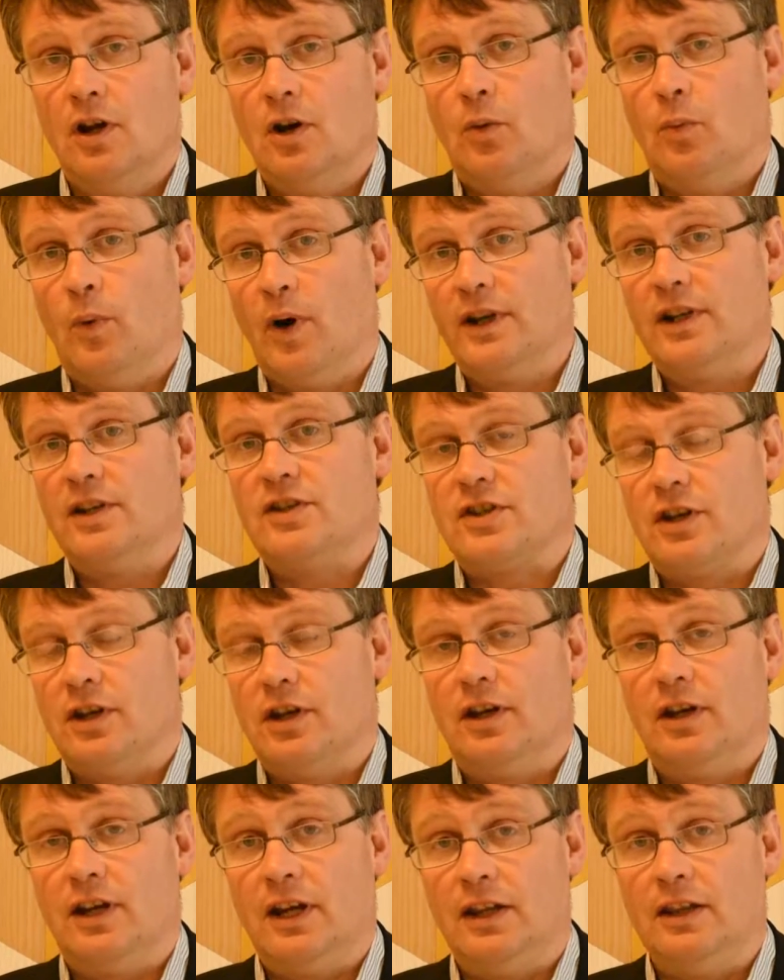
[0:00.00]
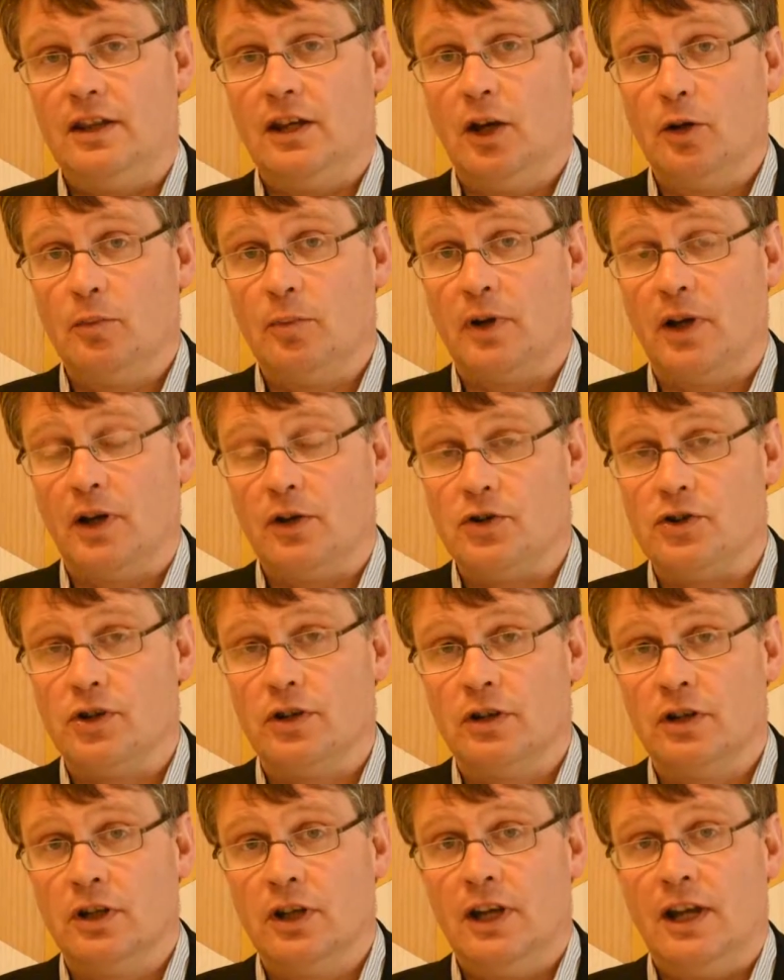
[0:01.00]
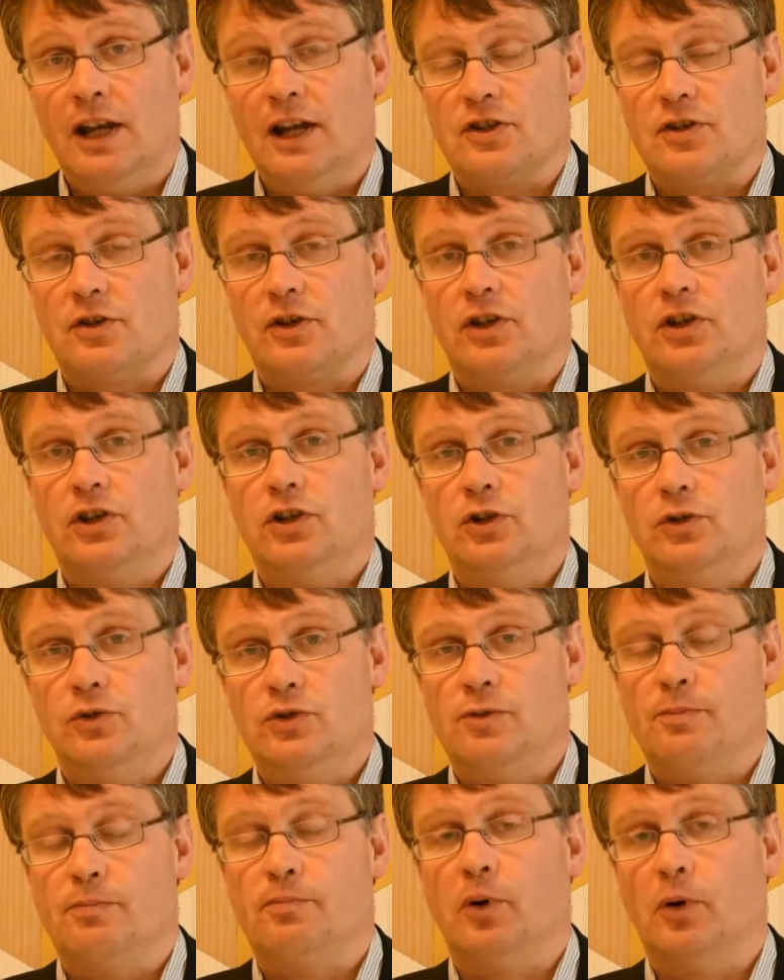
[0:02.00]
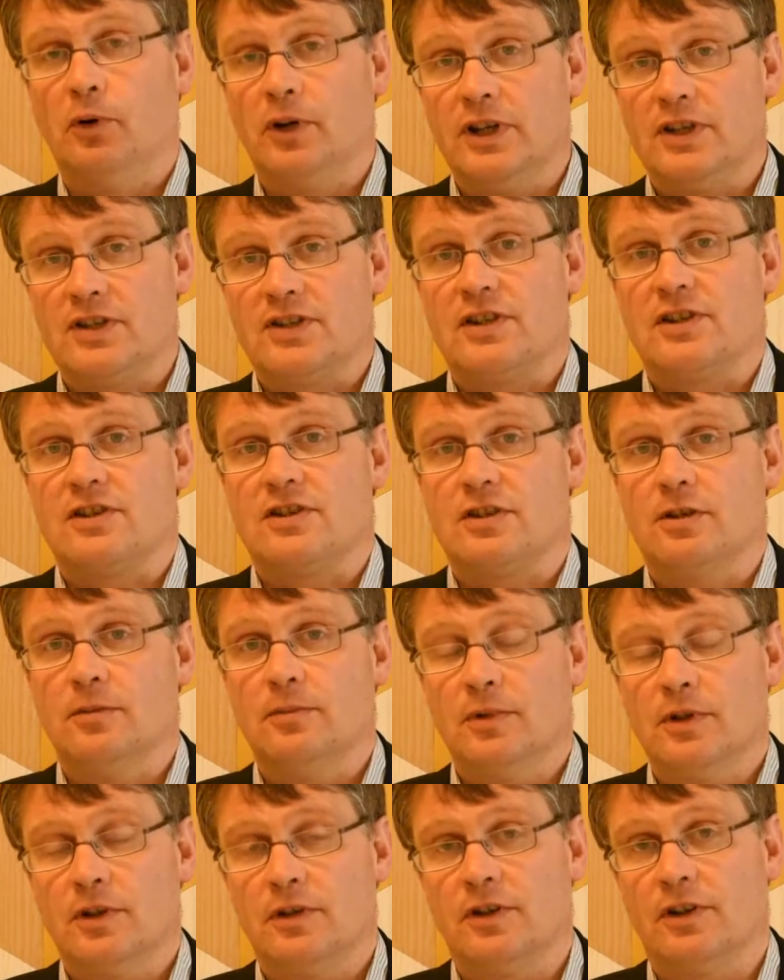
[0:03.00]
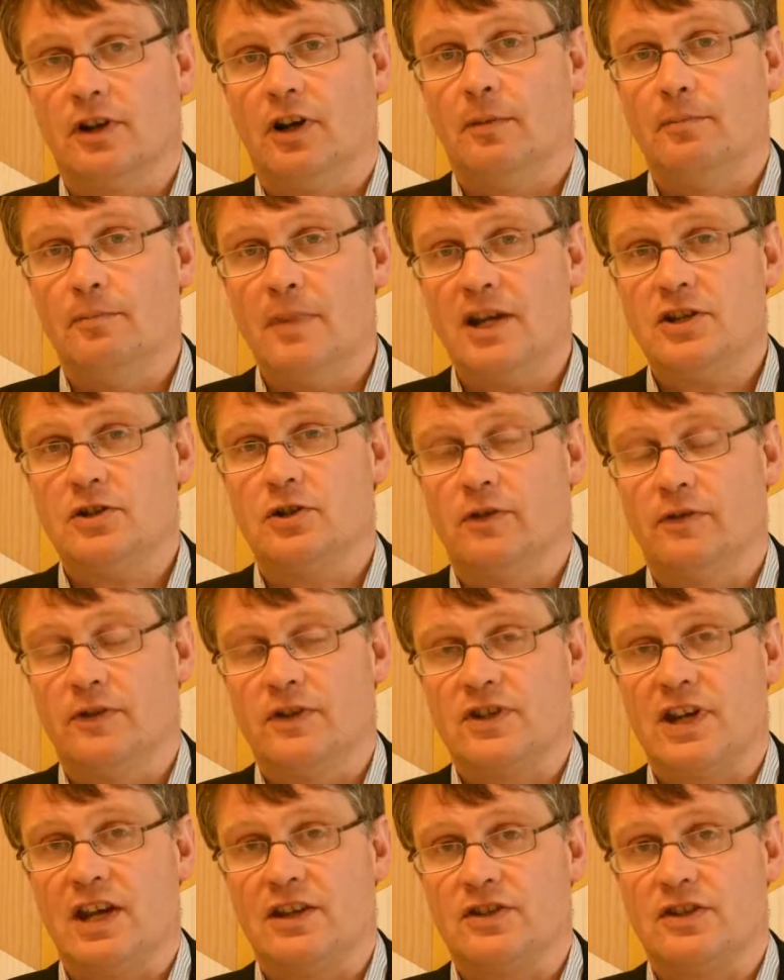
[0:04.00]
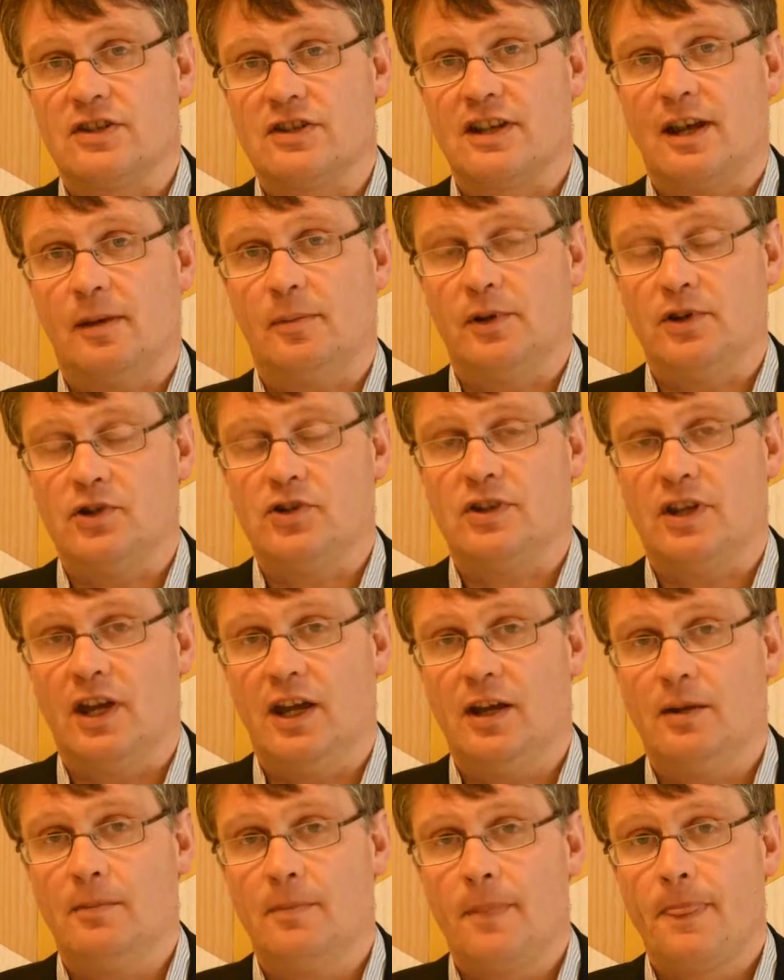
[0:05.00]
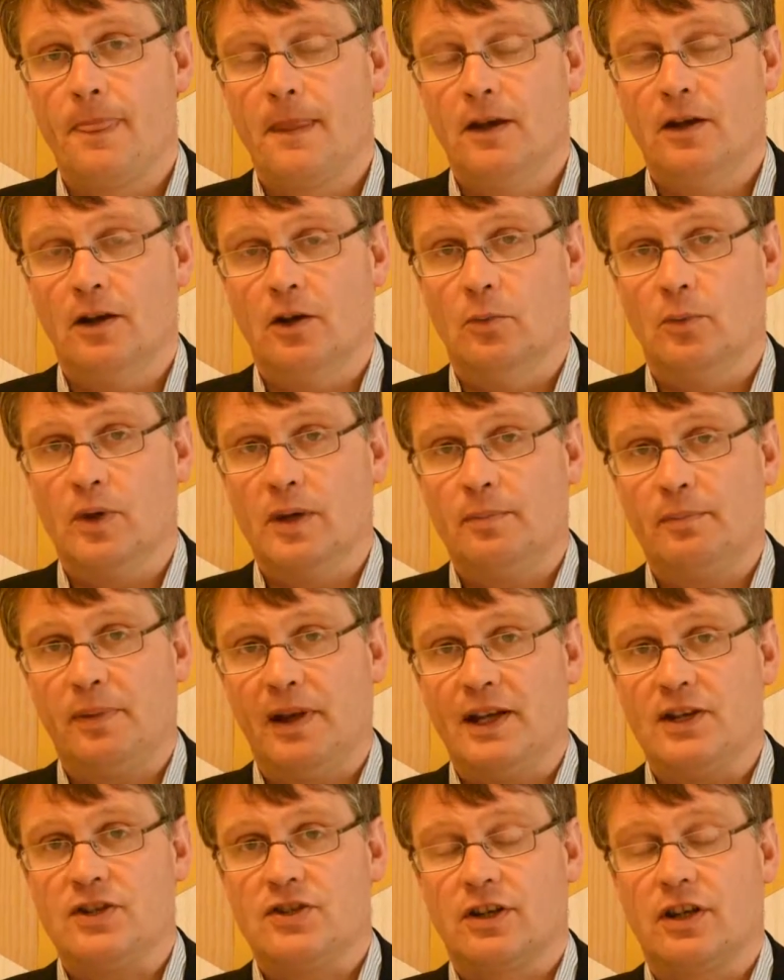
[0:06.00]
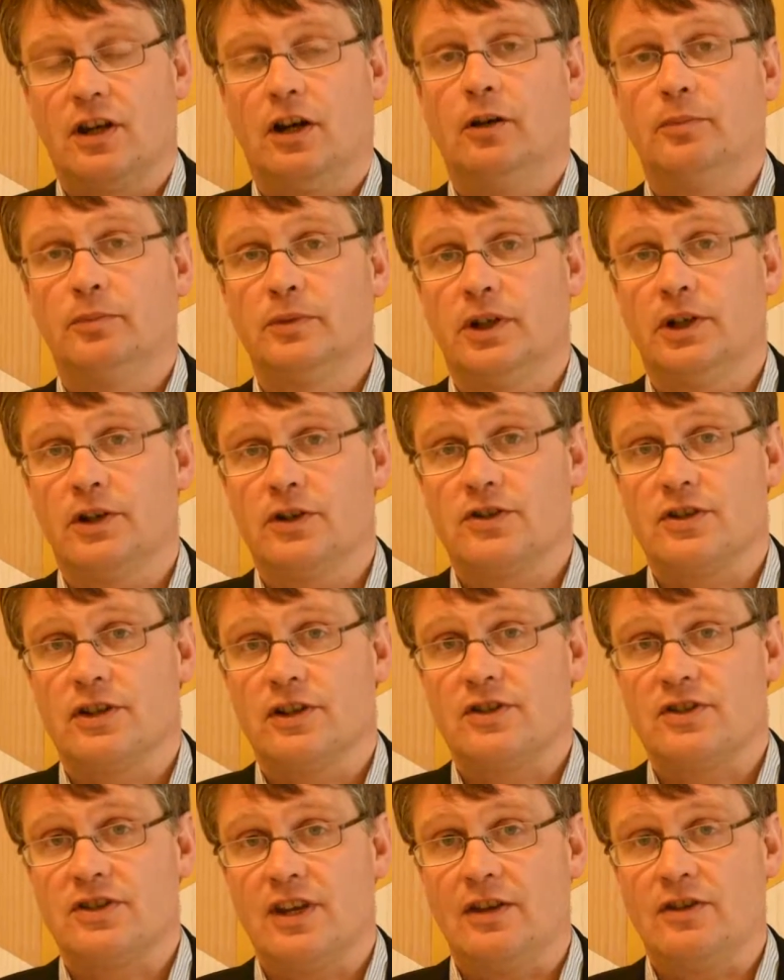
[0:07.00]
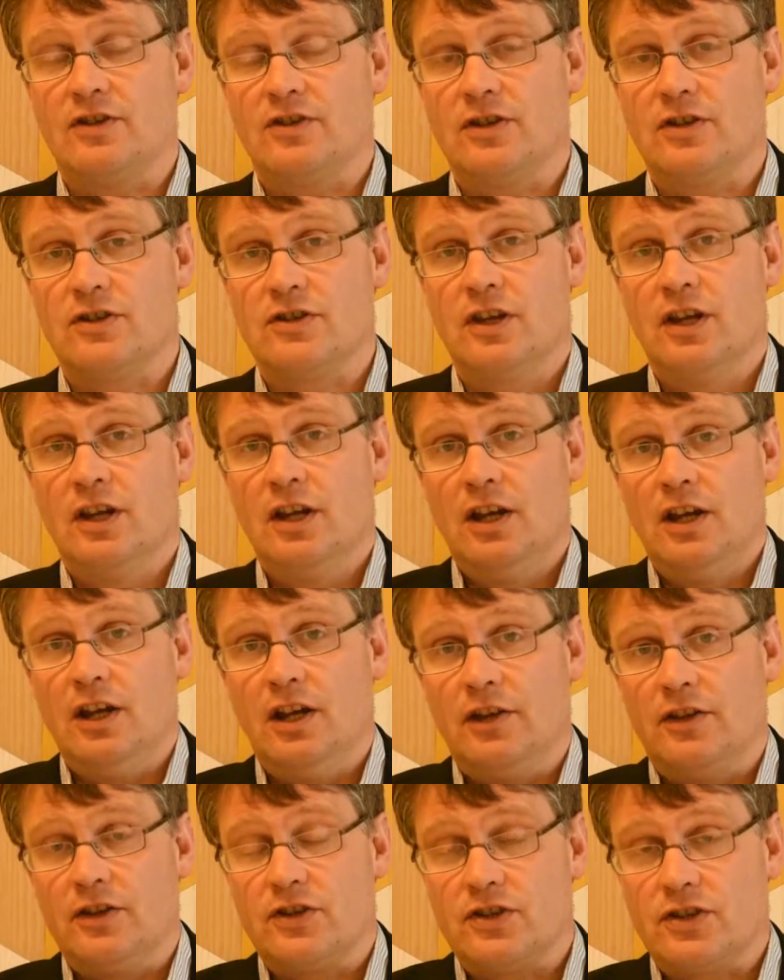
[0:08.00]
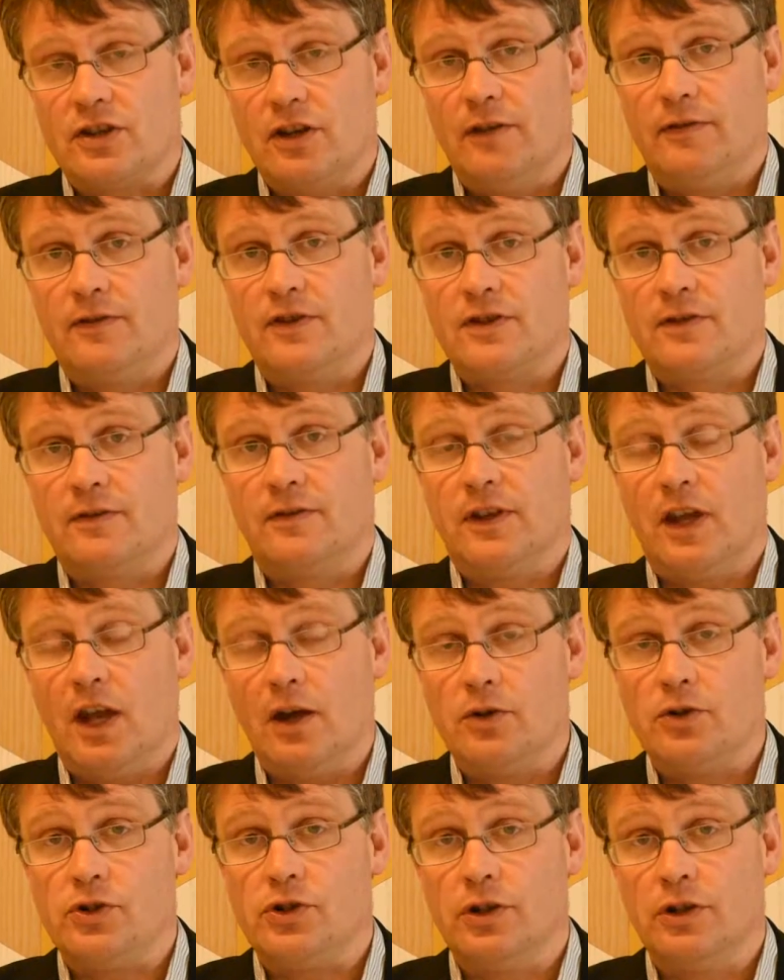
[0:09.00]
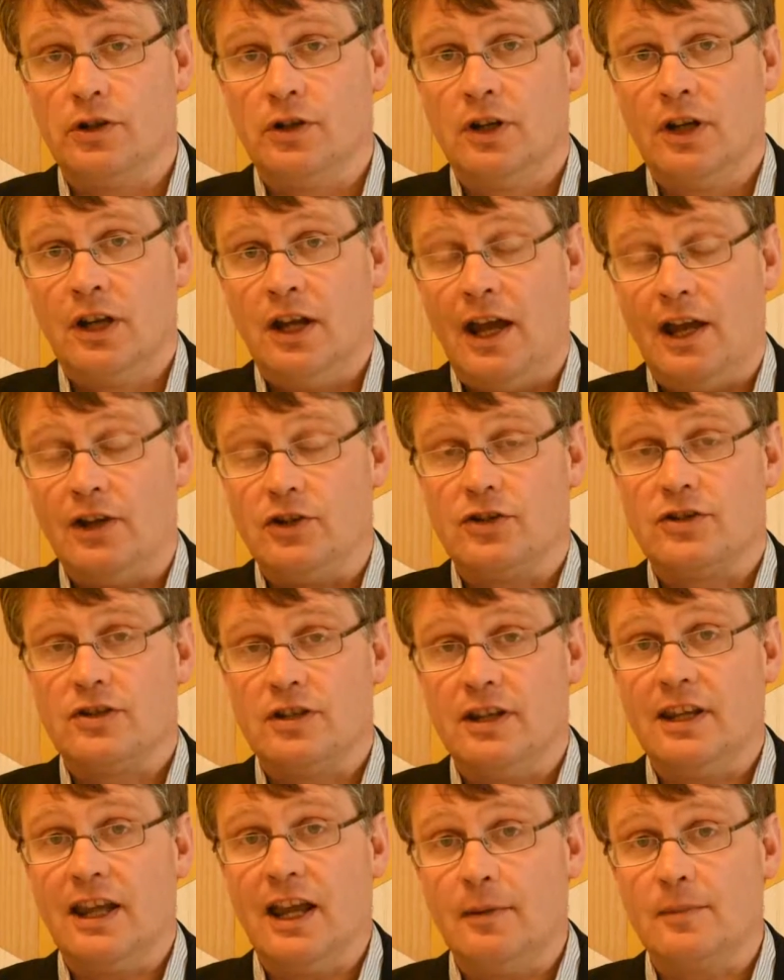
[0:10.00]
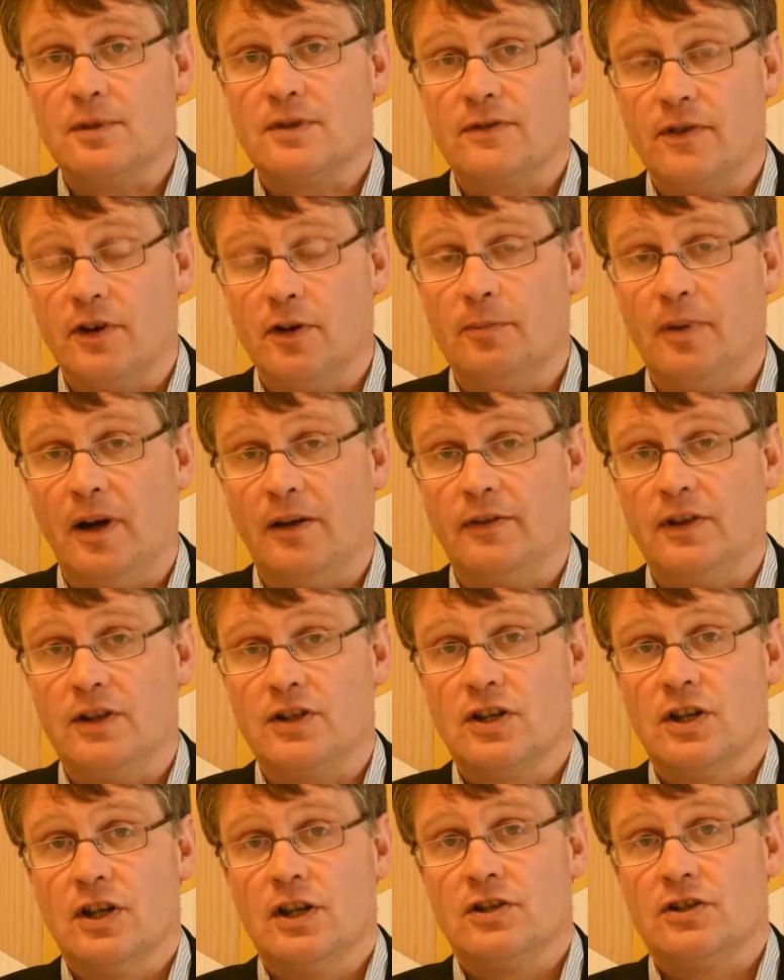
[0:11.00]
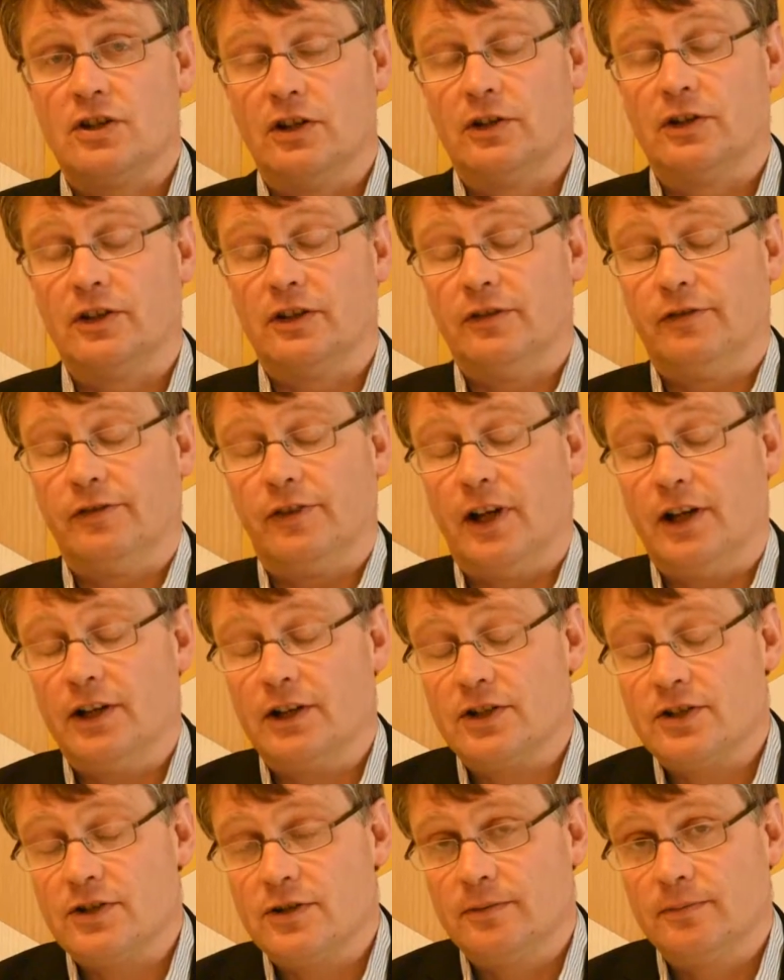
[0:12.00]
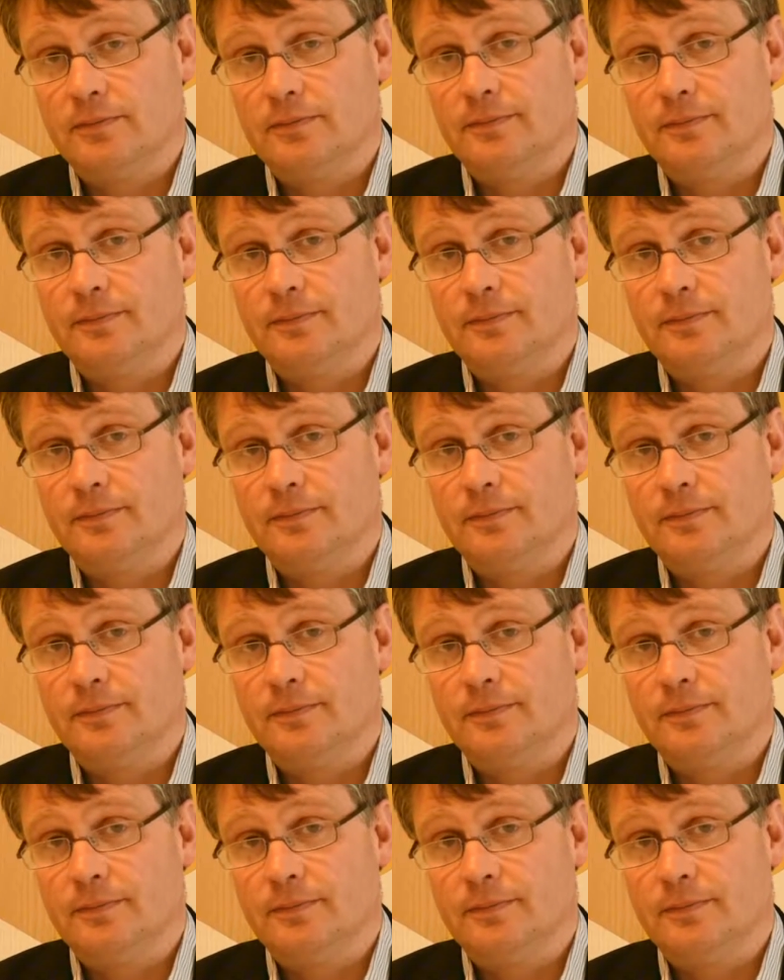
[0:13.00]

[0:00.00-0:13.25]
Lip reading: One is in the open ocean. It's on a huge buoy system that our Met Office has established there, and we place carbon dioxide sensors at the surface of the ocean and just in the atmosphere above it to look at the flux.